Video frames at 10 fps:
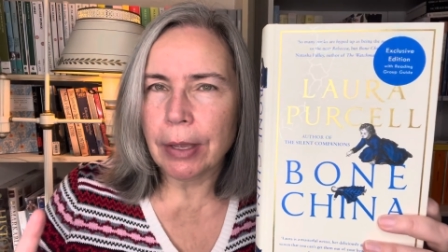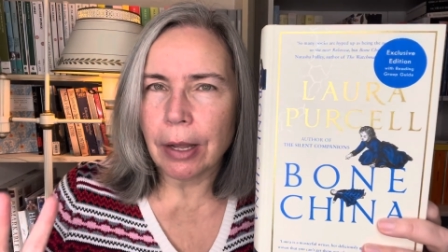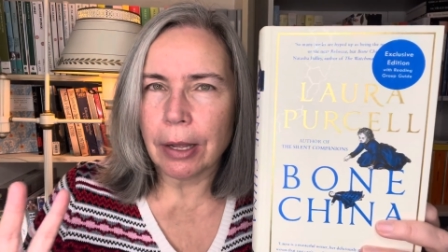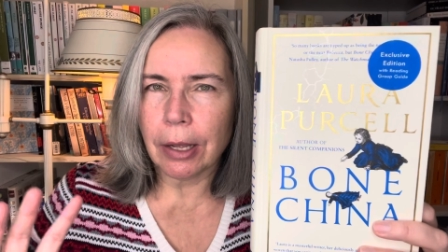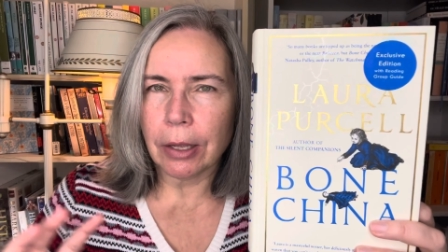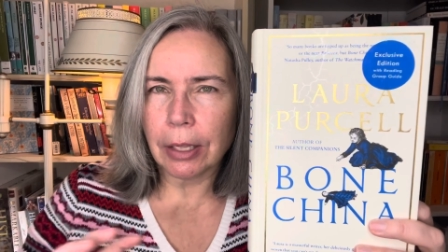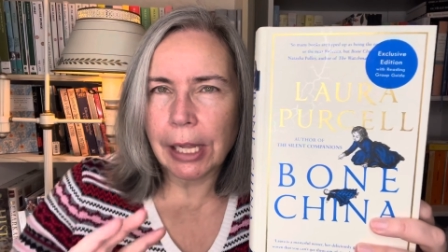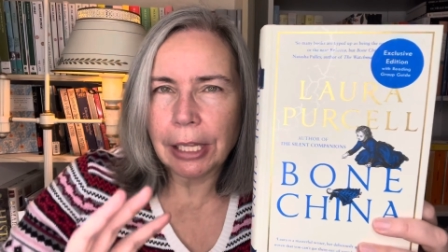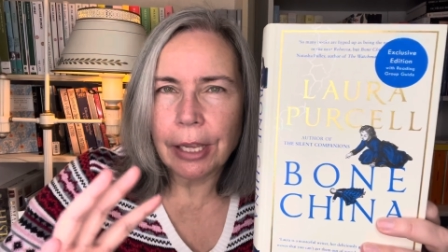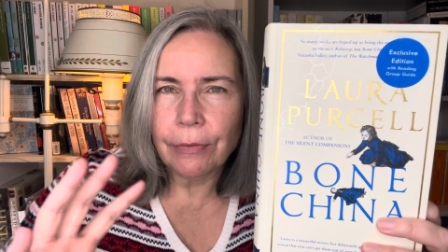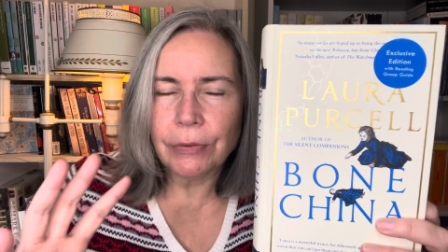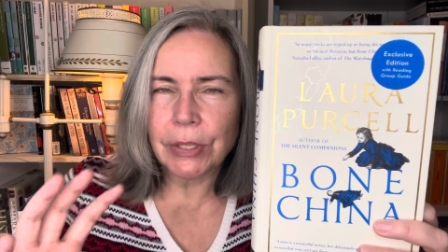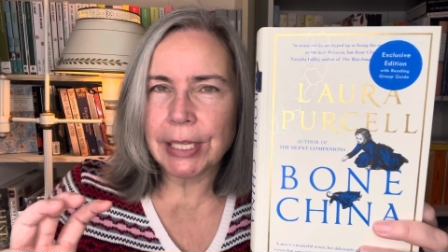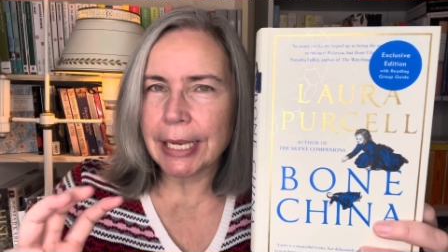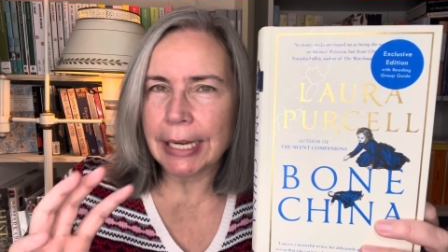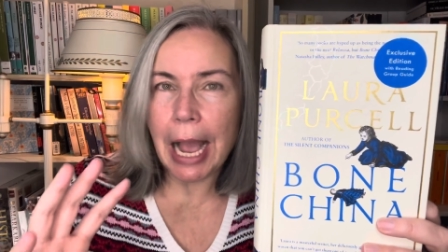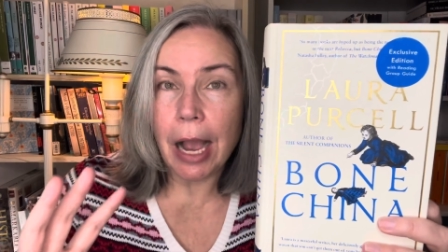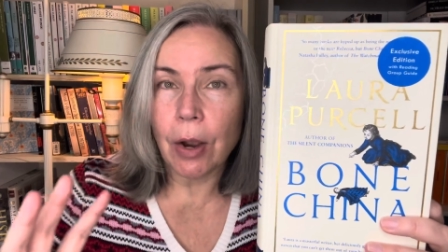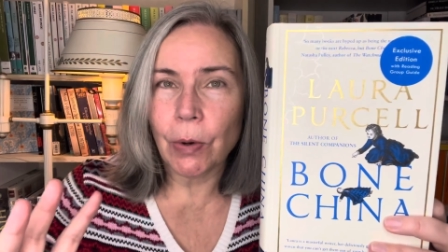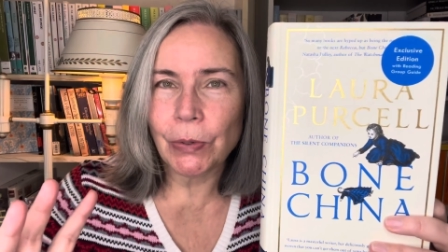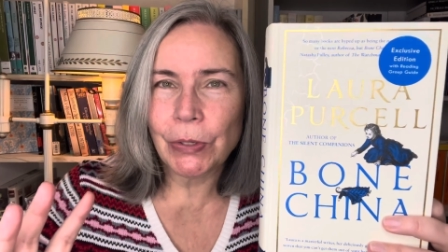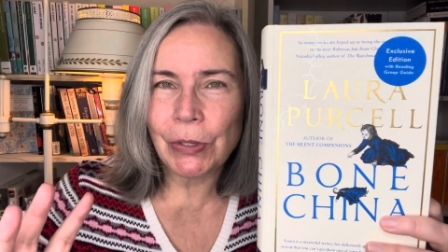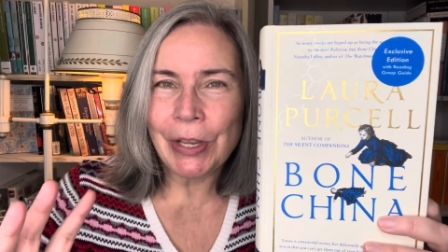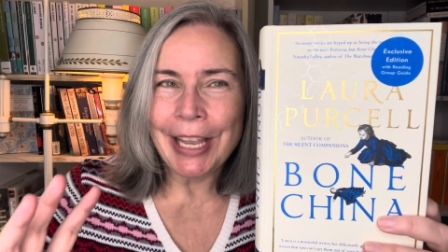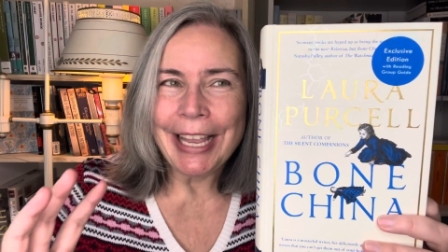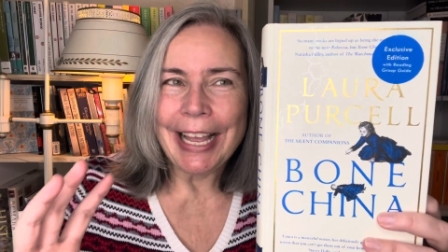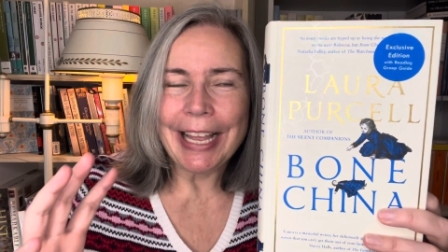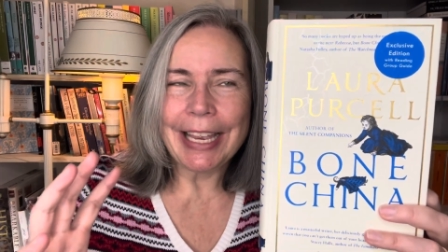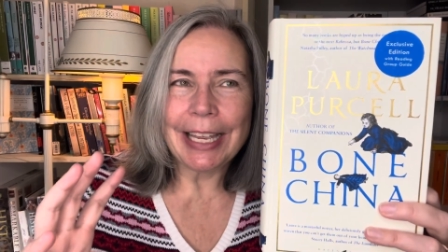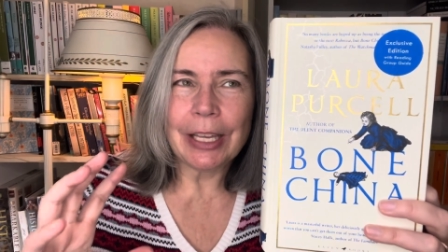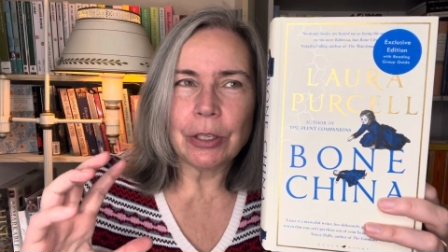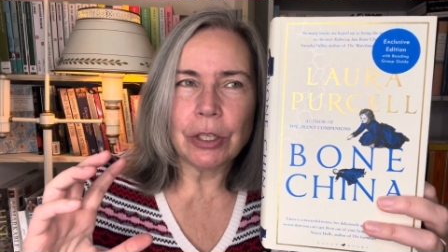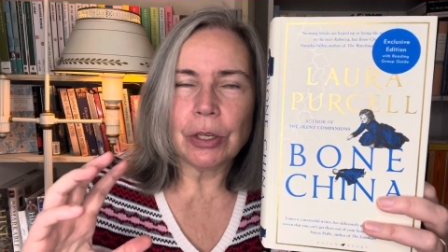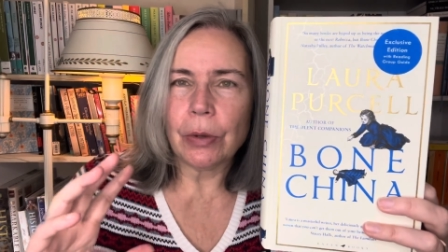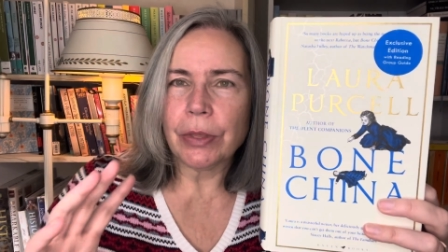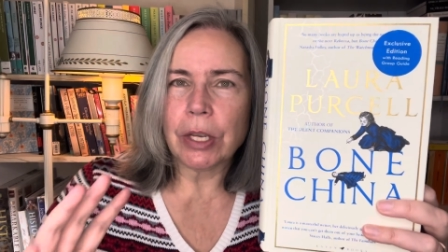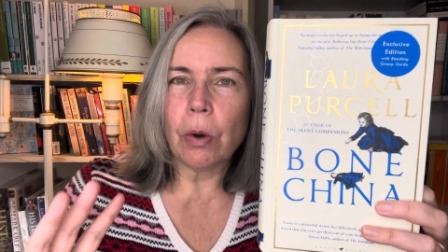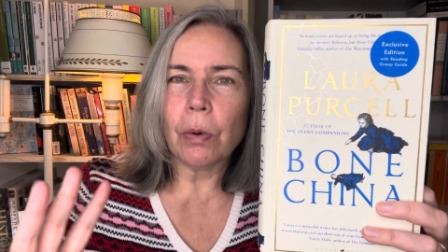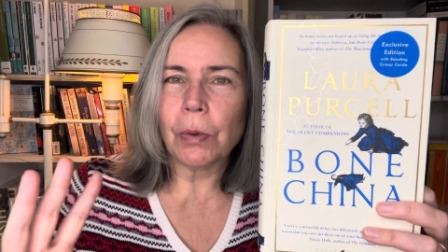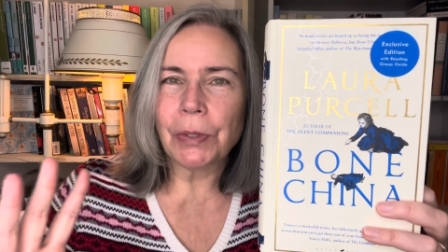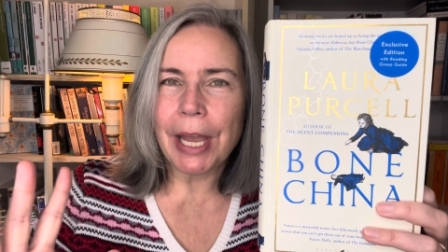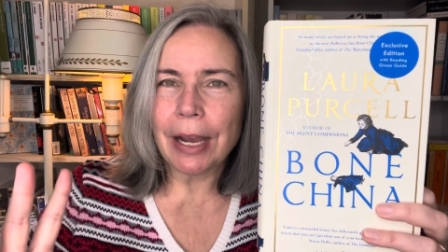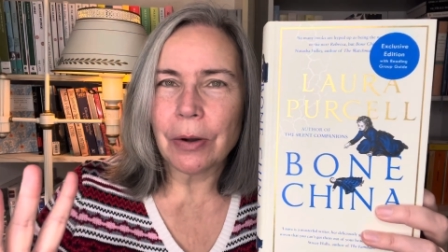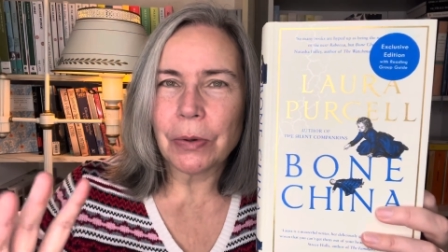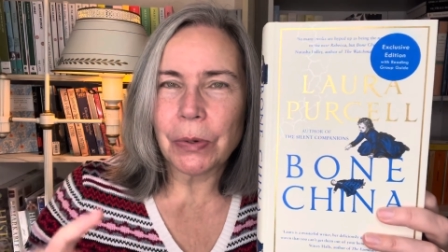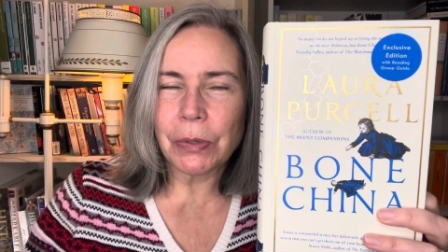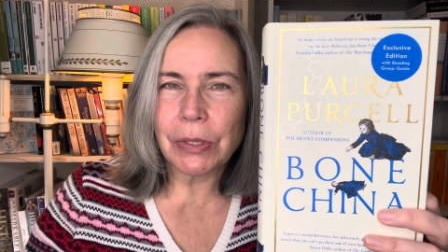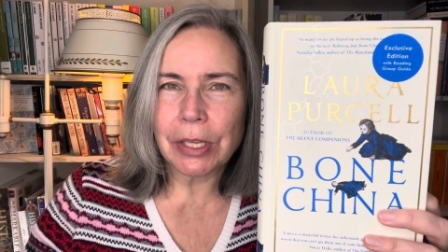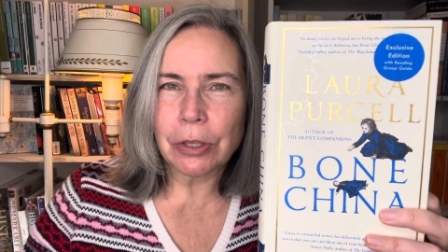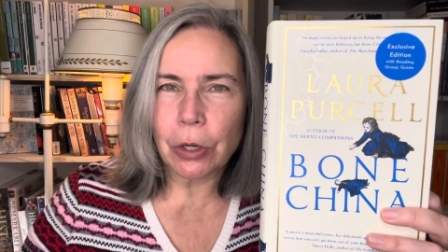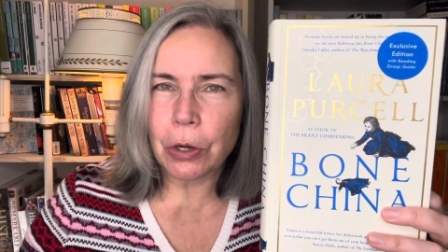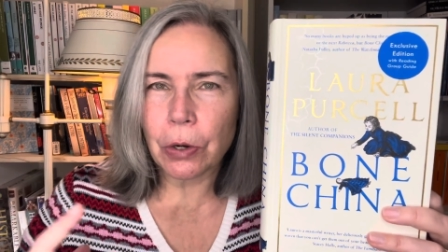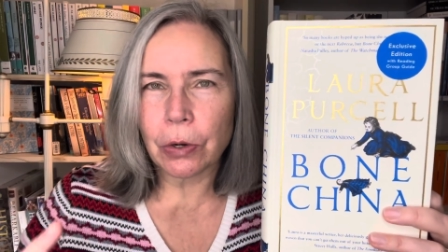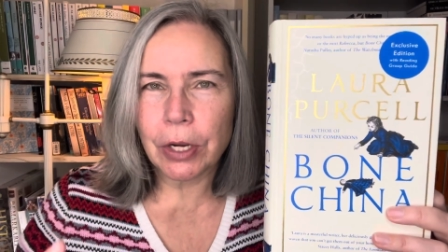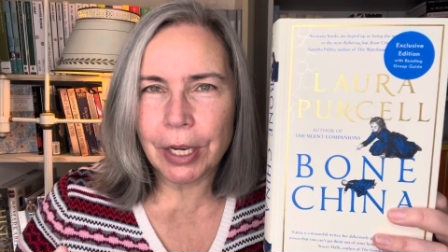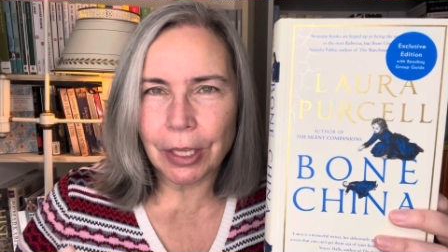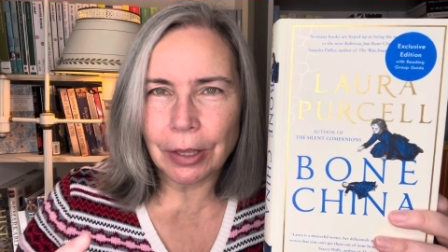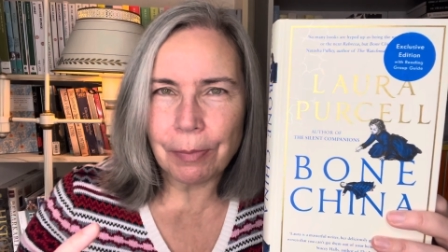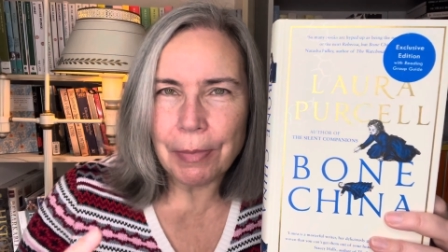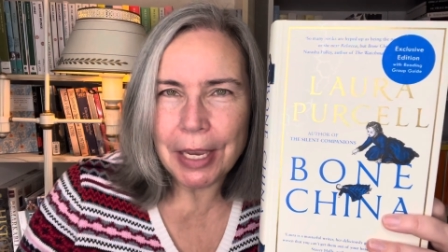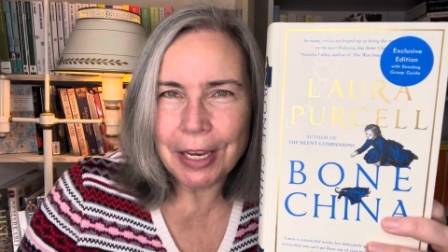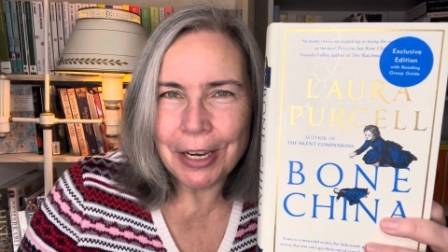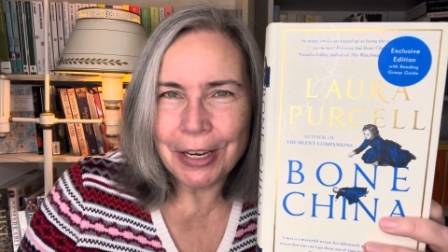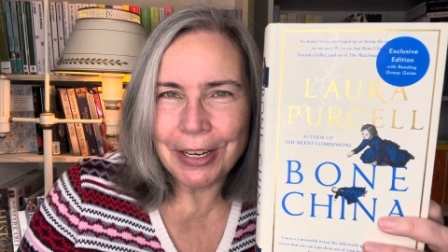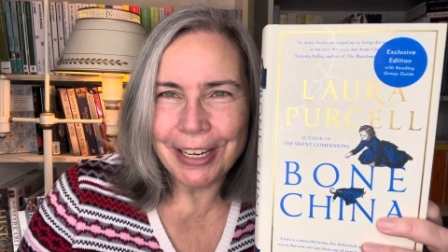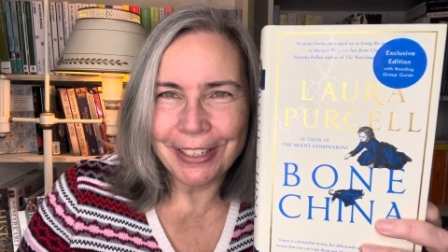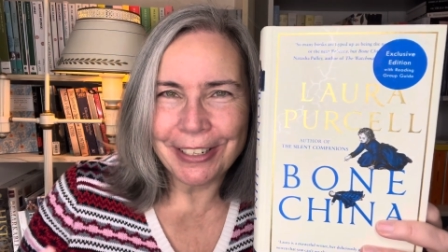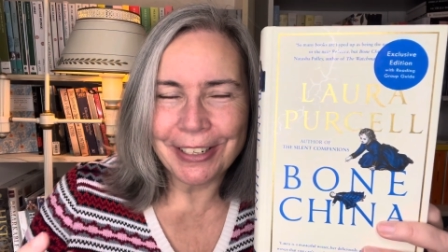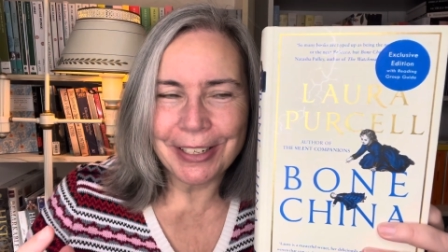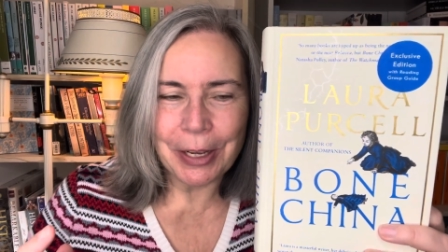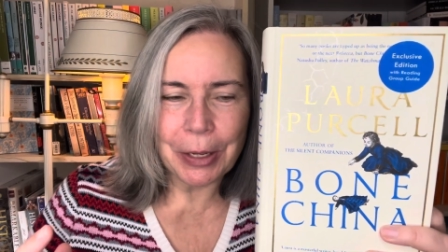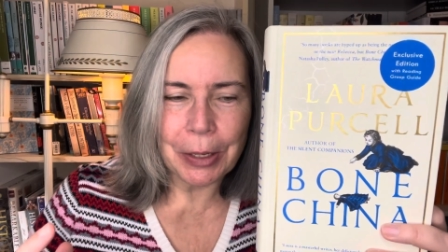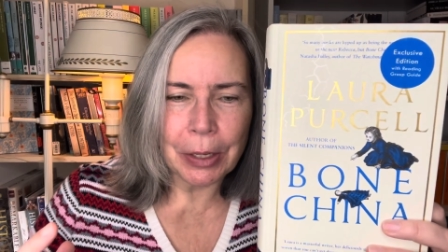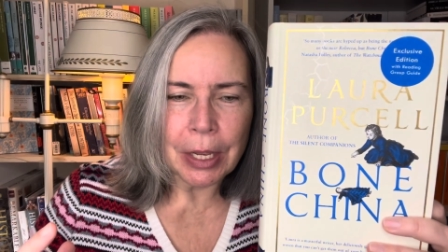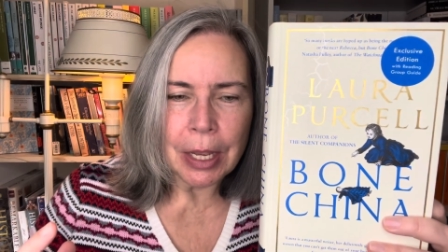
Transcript: uh, cliffs and a house and you know the old house and the cook and the maid and uh,